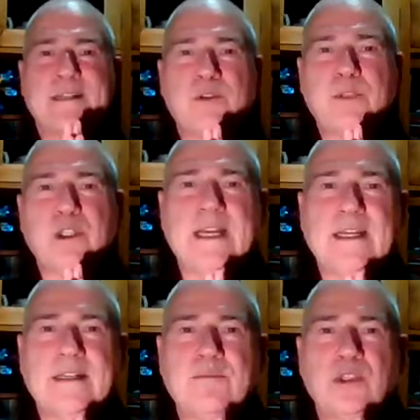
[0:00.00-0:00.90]
Namo
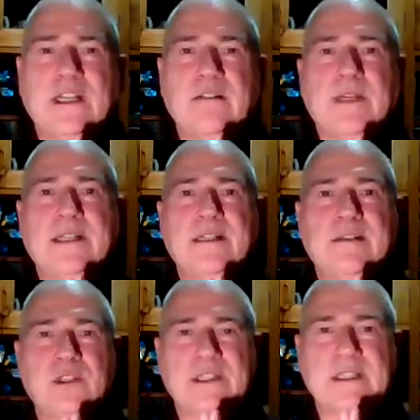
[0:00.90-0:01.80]
Buddhaya, Namo Dharmaya,
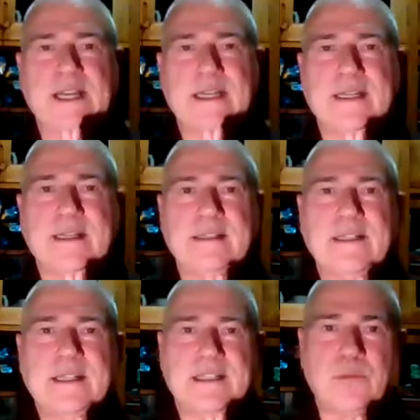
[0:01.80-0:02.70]
Namo Sanghaya.
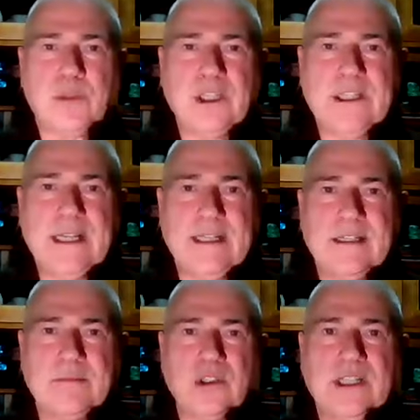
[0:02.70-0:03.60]
Namo Buddhaya,
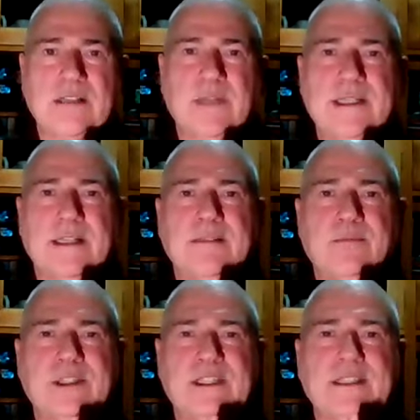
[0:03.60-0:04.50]
Namo Dharmaya,
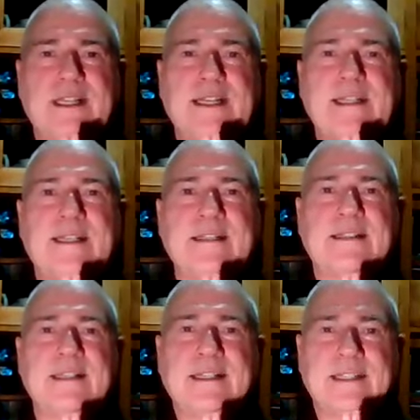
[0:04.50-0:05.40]
Namo Sanghaya.
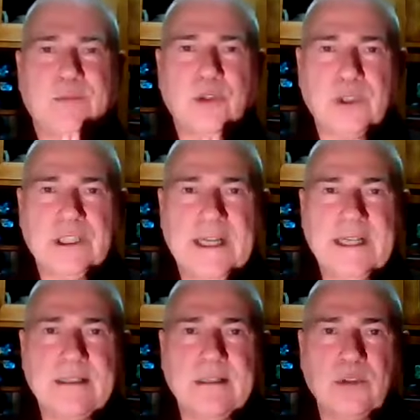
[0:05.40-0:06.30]
Namo
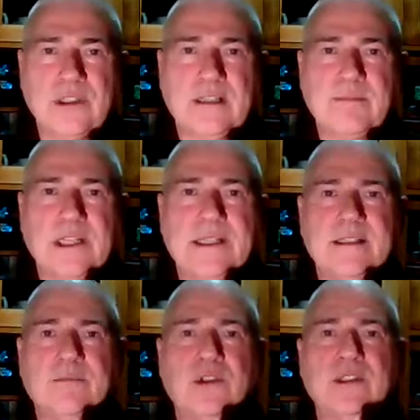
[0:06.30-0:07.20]
Buddhaya, Namo Dharmaya,
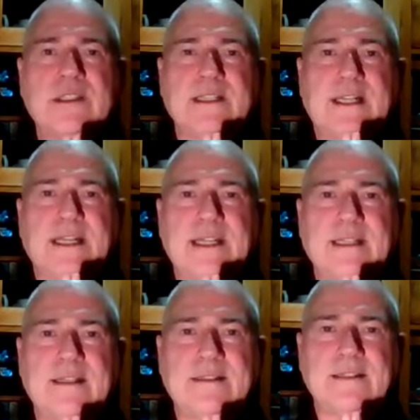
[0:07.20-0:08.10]
Namo Sanghaya.
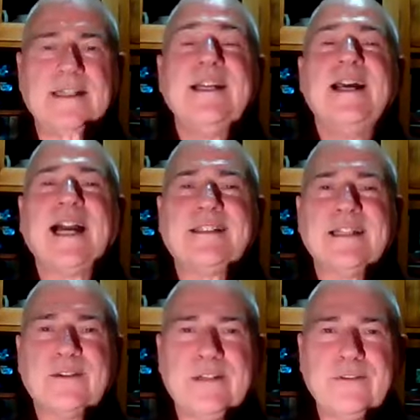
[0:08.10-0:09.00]
I
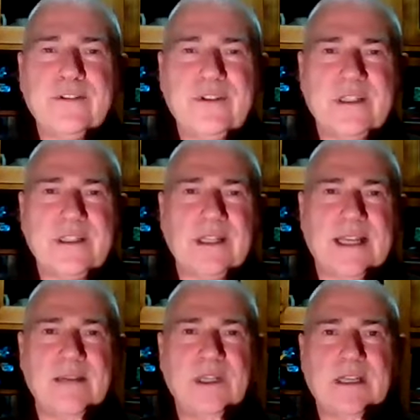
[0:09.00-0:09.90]
take refuge until
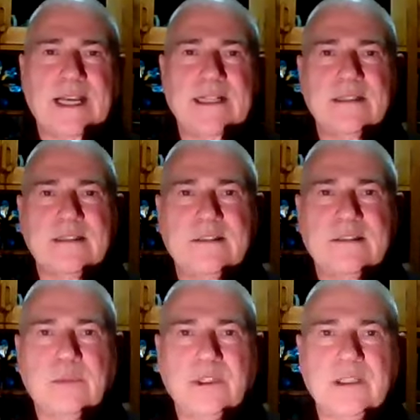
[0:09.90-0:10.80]
I am enlightened in
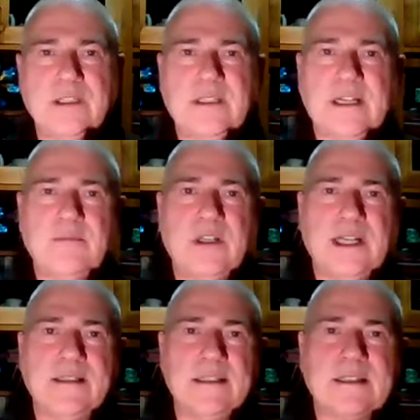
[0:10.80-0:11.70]
the Buddha, the Dharma,
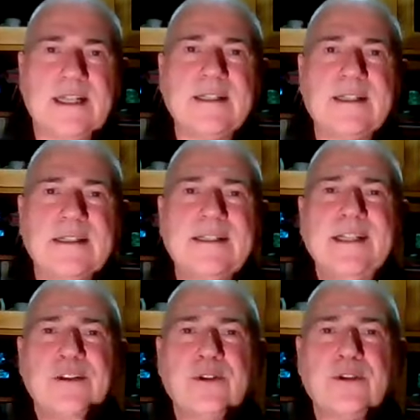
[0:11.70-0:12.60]
and the Sangha.
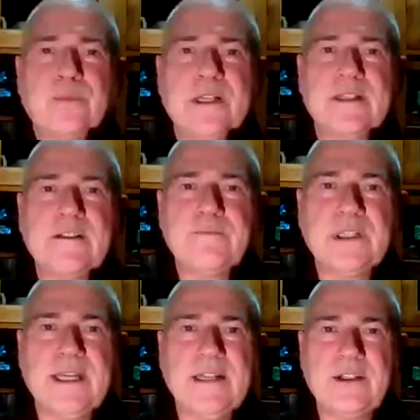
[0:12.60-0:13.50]
Through the positive
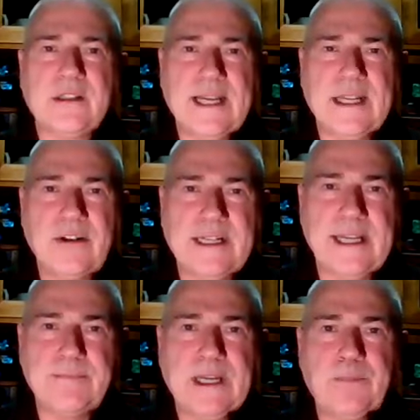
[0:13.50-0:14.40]
potential I
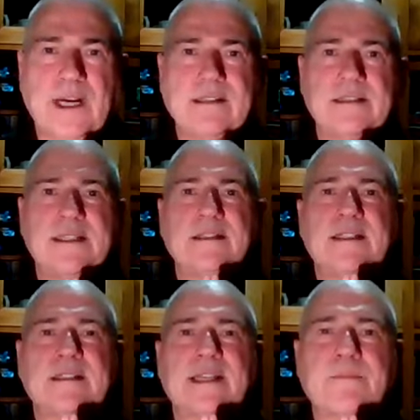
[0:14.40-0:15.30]
create by practicing
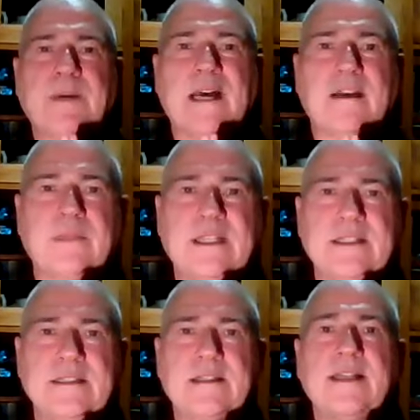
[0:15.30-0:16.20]
the 6
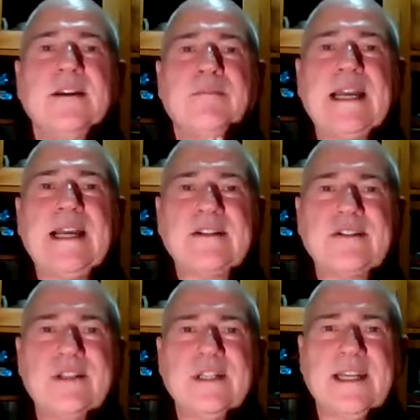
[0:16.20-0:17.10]
paramitas, may I
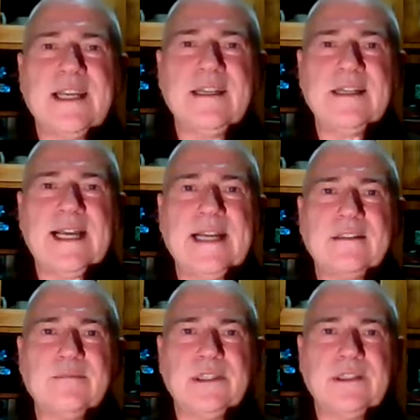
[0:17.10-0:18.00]
soon attain
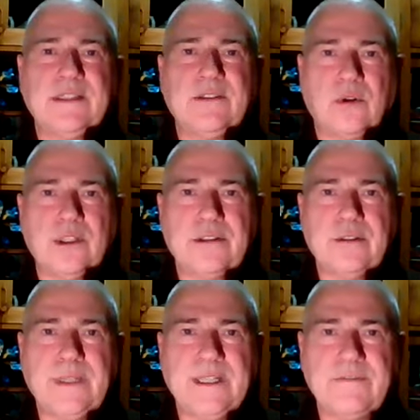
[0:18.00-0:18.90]
enlightenment in order
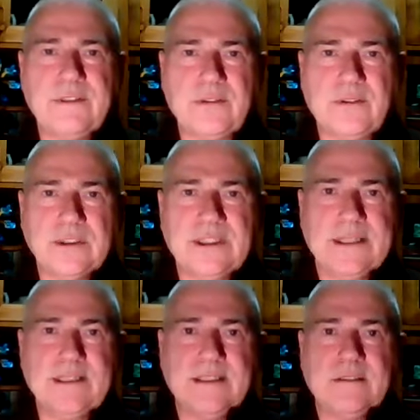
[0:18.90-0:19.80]
to benefit all
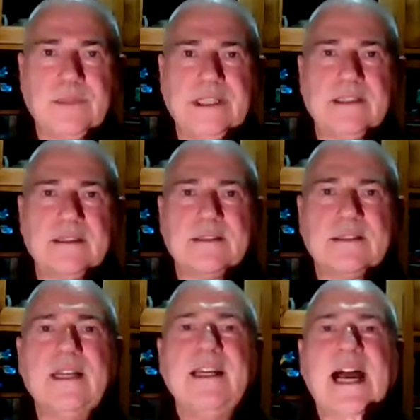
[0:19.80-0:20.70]
sentient beings.
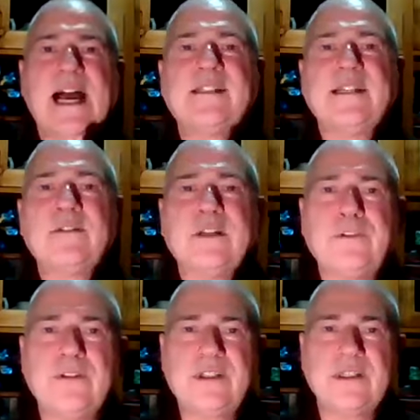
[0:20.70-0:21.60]
I take
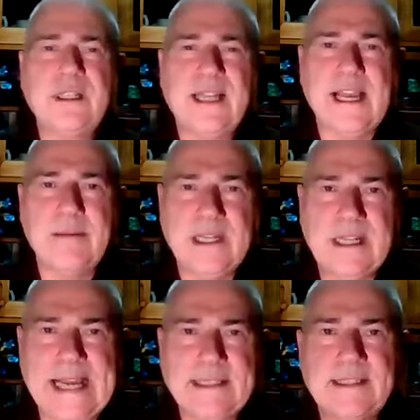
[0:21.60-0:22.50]
refuge until I am
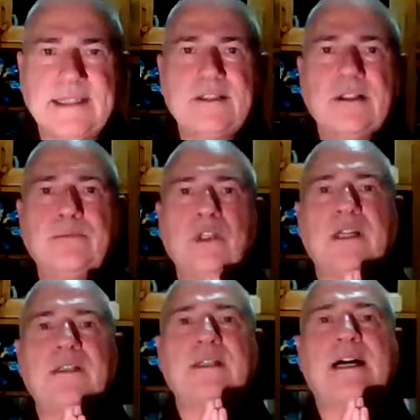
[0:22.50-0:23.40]
enlightened in the
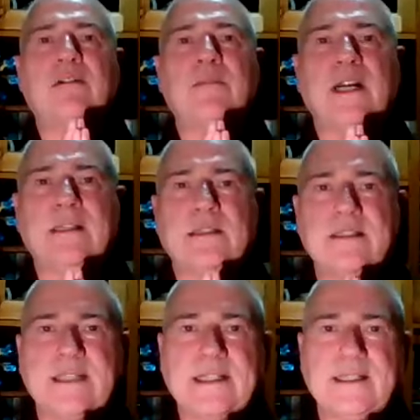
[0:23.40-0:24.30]
Buddha, the Dharma, and the
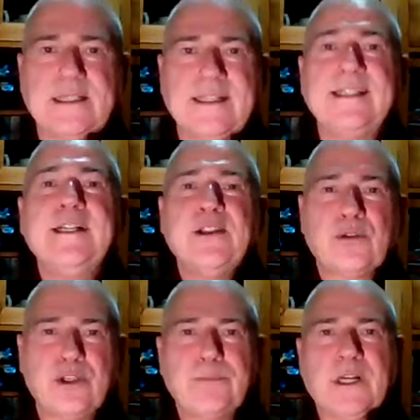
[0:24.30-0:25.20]
Sangha.
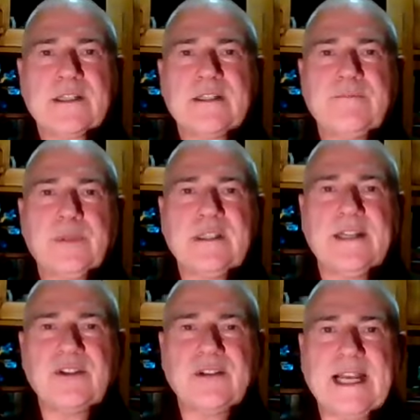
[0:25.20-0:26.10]
Through the positive
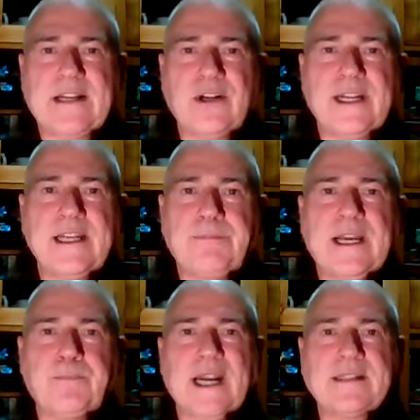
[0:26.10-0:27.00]
potential I create
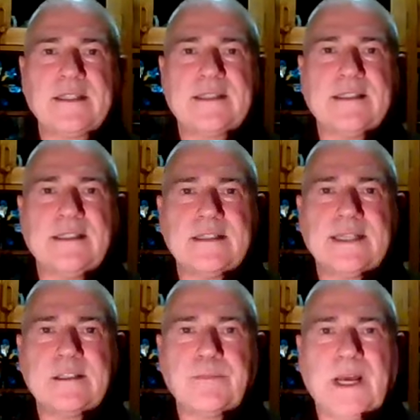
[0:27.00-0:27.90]
by practicing the
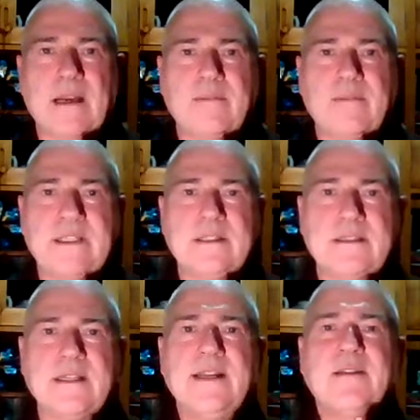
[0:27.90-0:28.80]
6 paramitas,
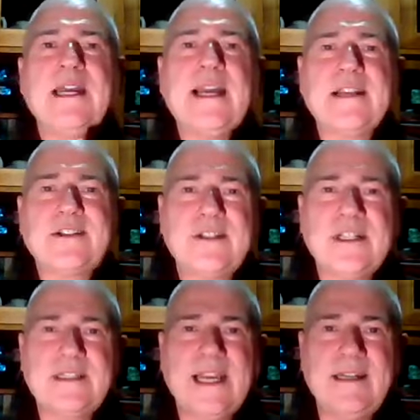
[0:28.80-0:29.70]
may I soon
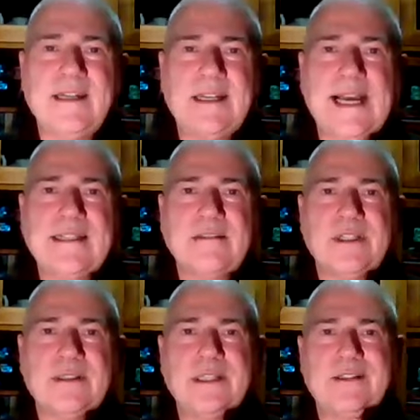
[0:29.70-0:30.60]
attain
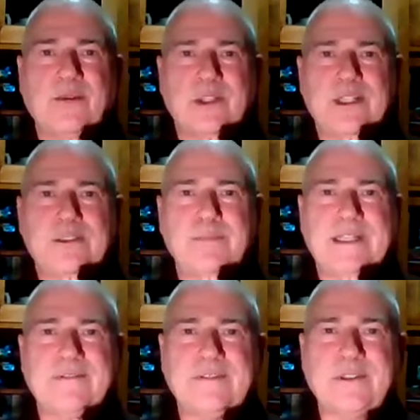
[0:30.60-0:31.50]
enlightenment in order to
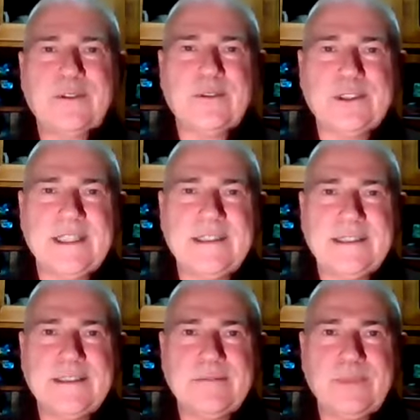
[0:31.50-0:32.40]
benefit all
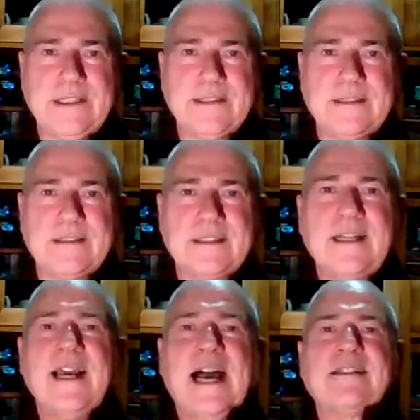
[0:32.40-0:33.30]
sentient beings.
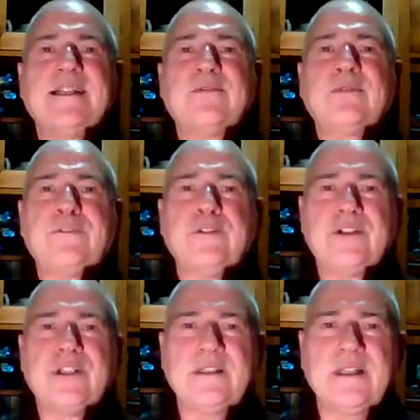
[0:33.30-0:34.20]
I take
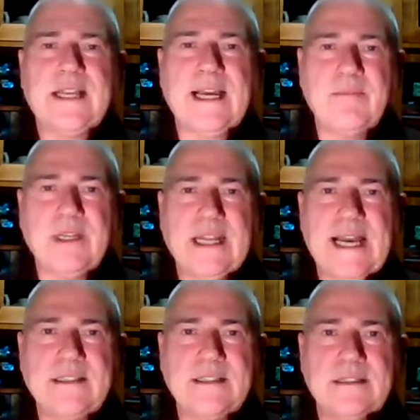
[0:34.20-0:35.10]
refuge until I am
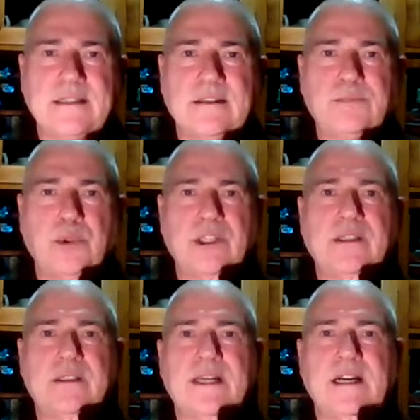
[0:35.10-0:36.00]
enlightened in the Buddha,
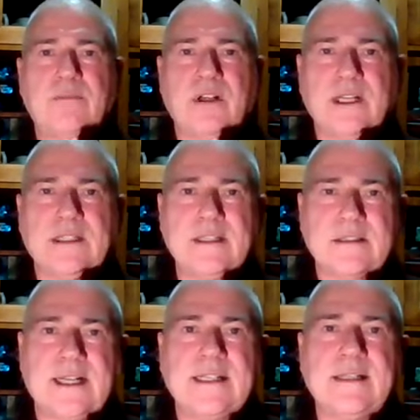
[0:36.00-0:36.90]
the Dharma, and the
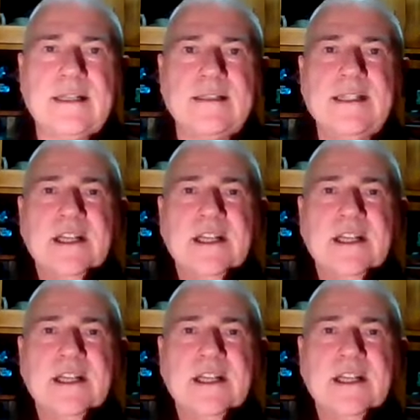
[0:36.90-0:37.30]
Sangha.